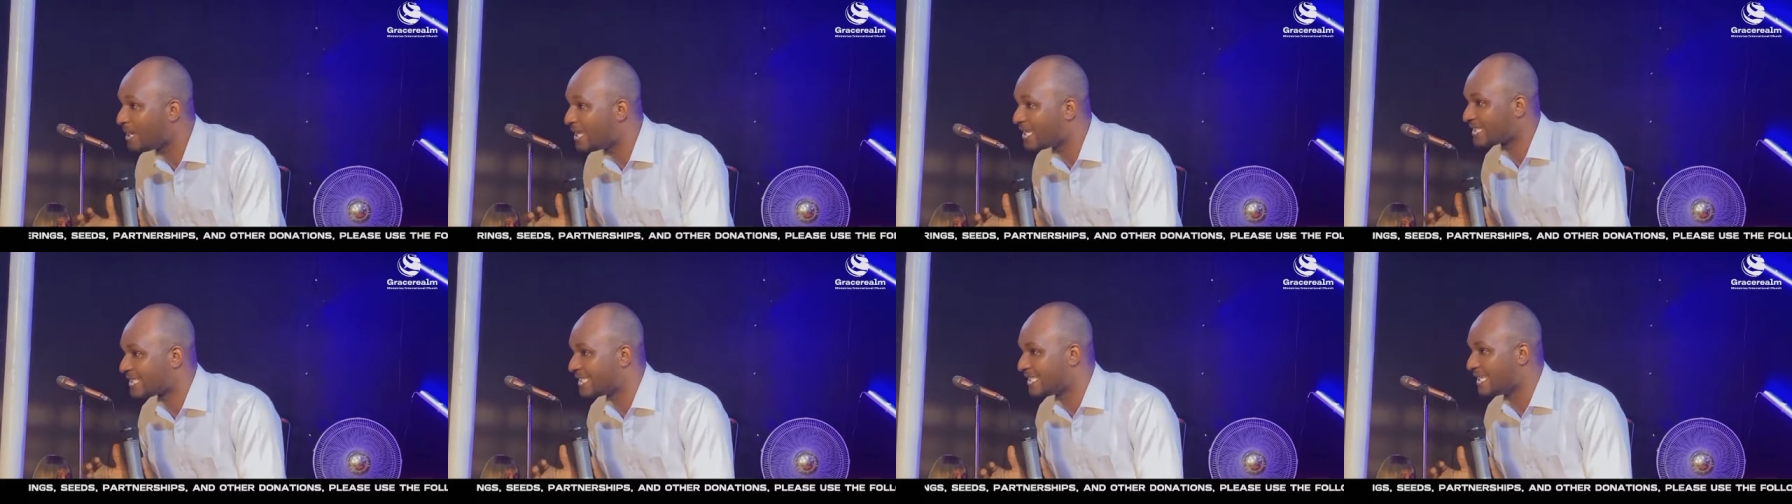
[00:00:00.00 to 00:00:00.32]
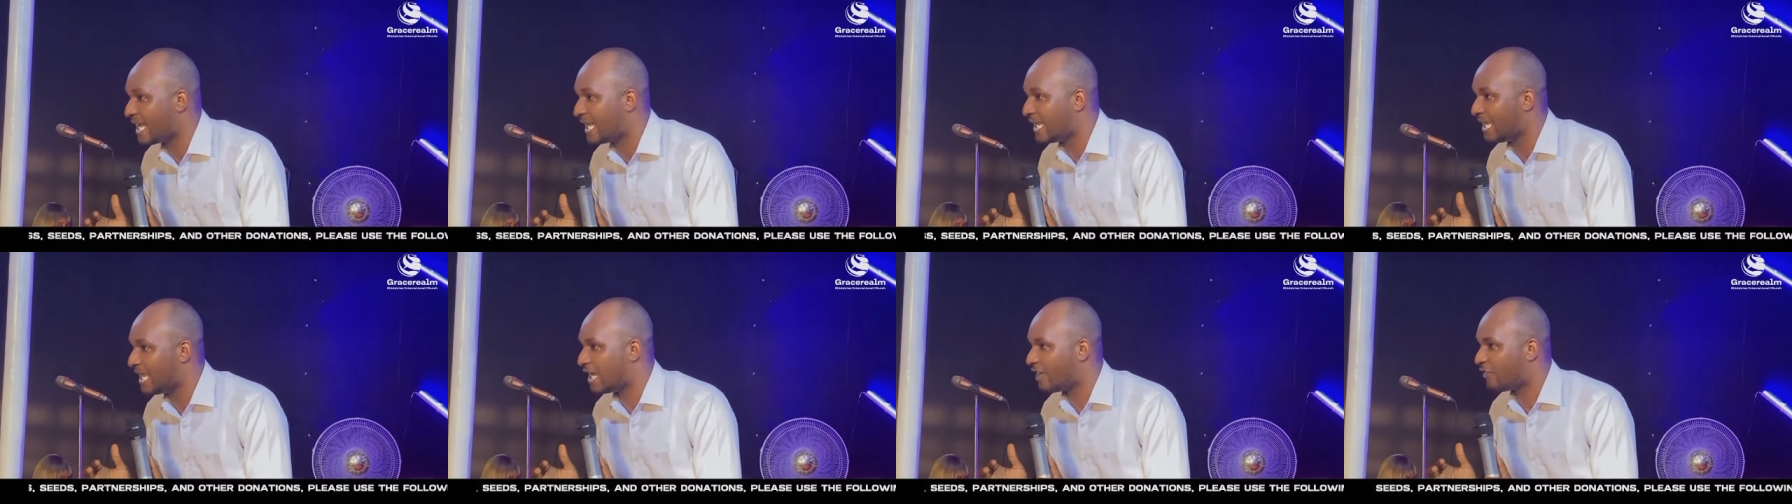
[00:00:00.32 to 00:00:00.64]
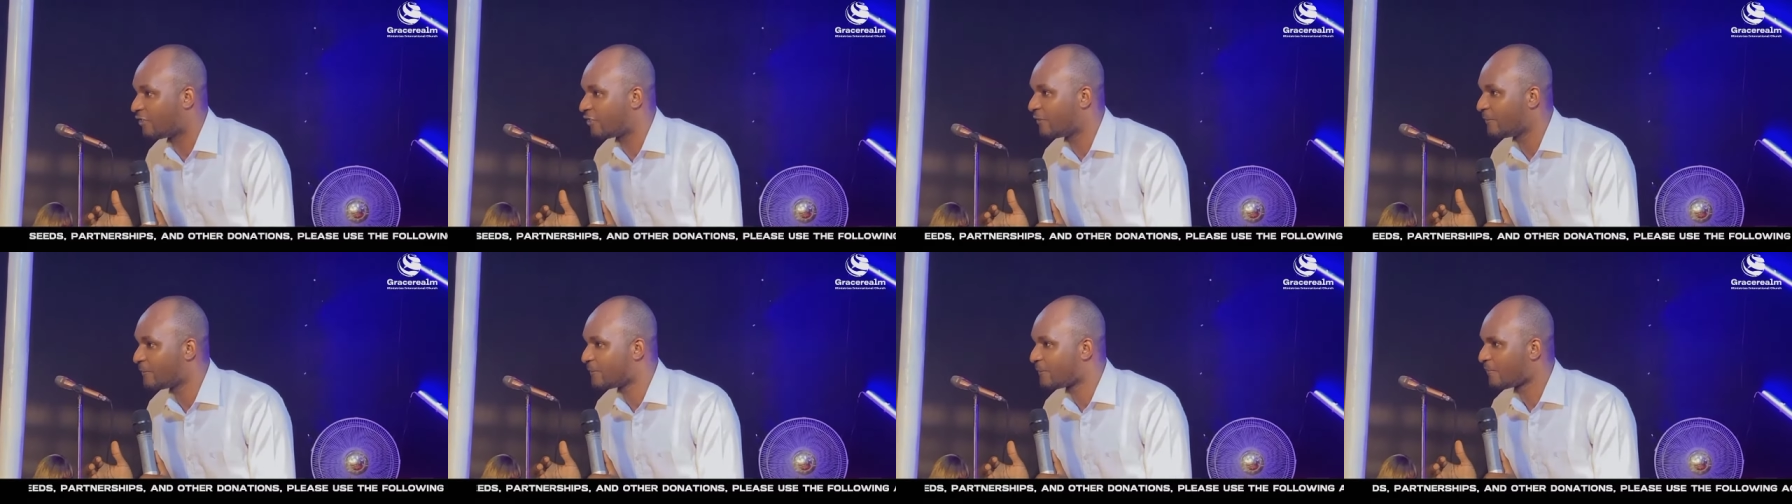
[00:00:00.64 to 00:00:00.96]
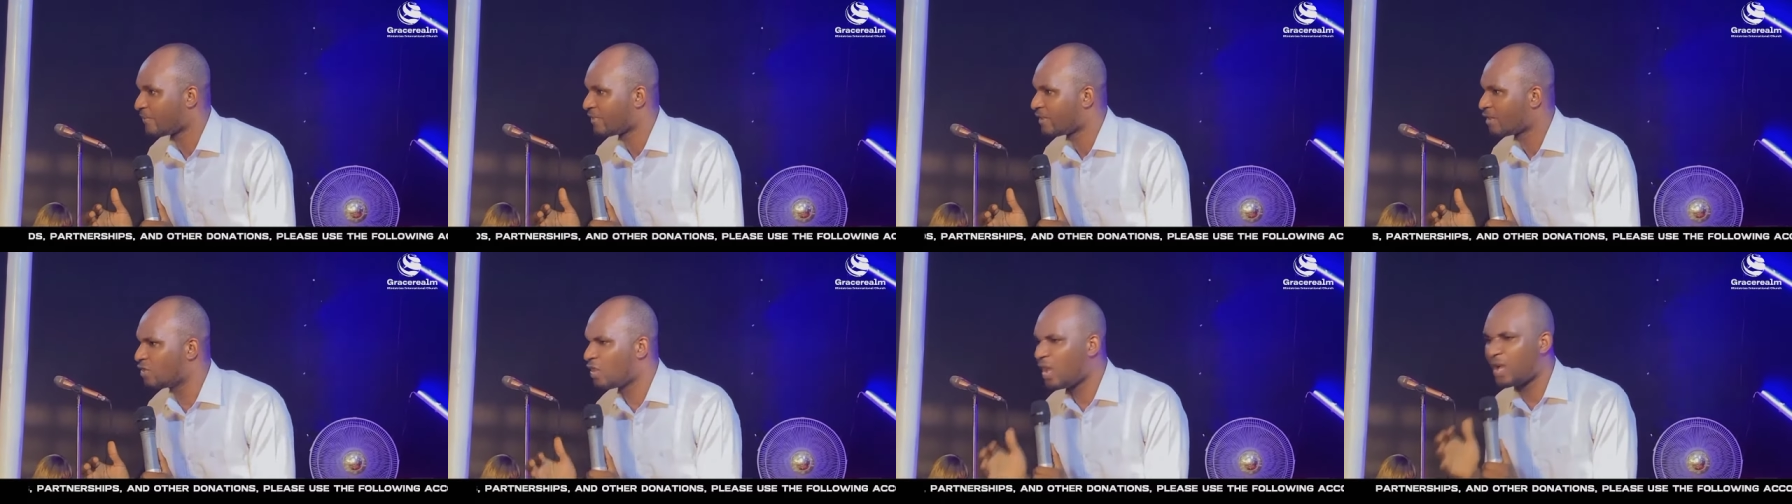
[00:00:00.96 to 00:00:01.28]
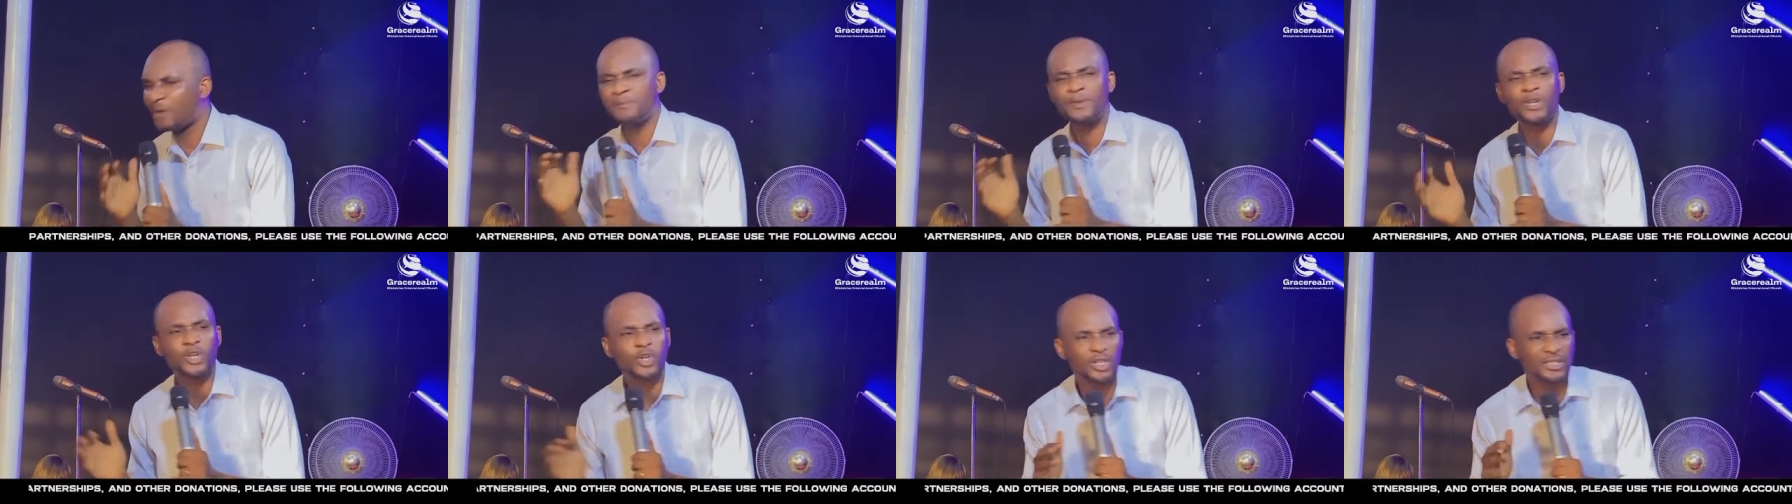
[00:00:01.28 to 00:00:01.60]
place in their life.
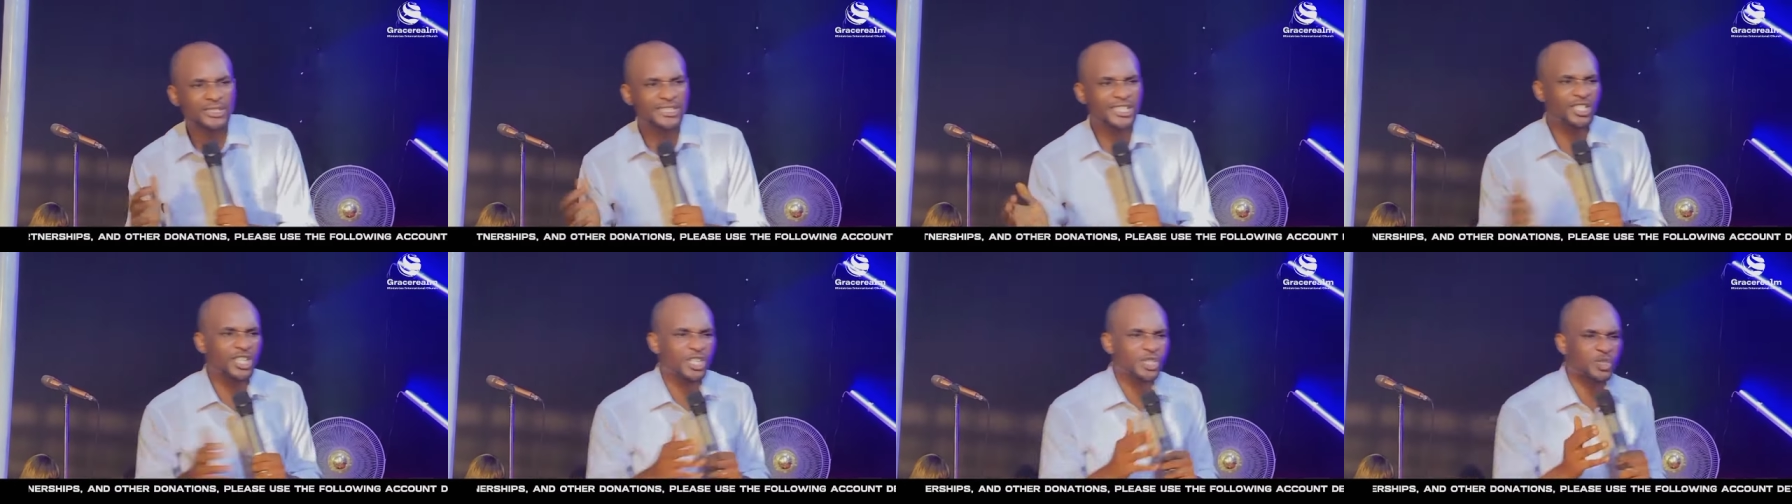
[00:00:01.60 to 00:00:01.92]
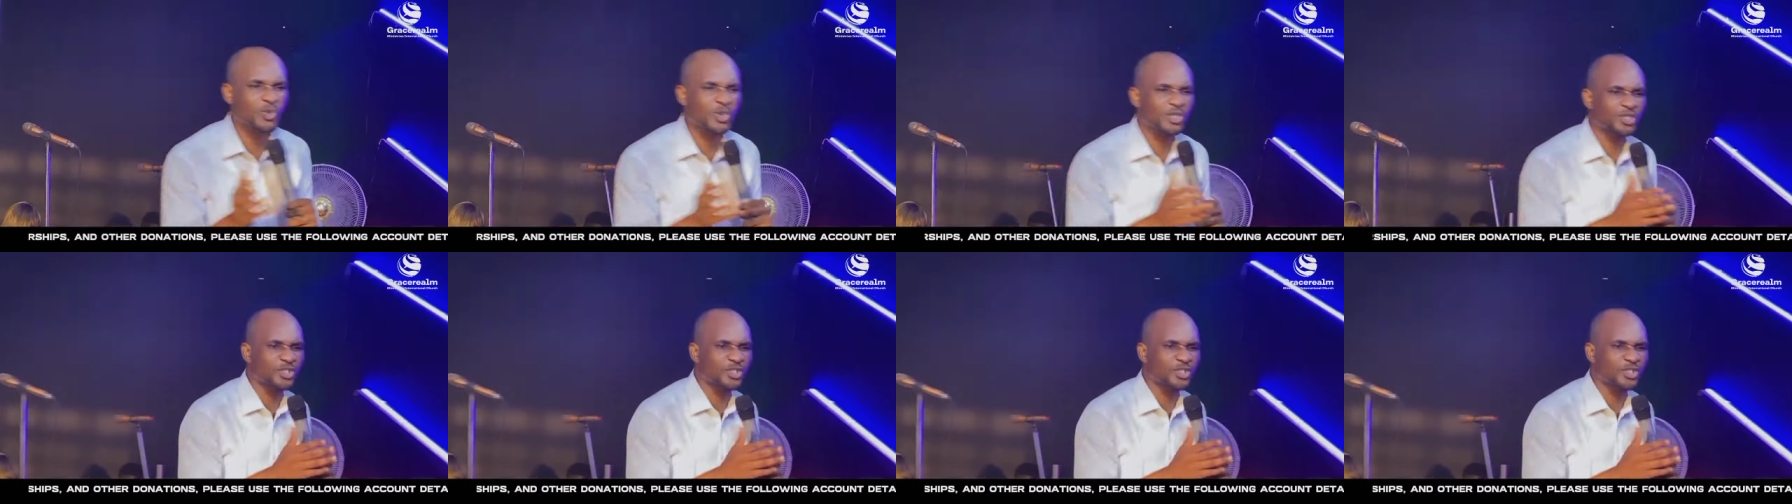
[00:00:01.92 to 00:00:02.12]
Not because they just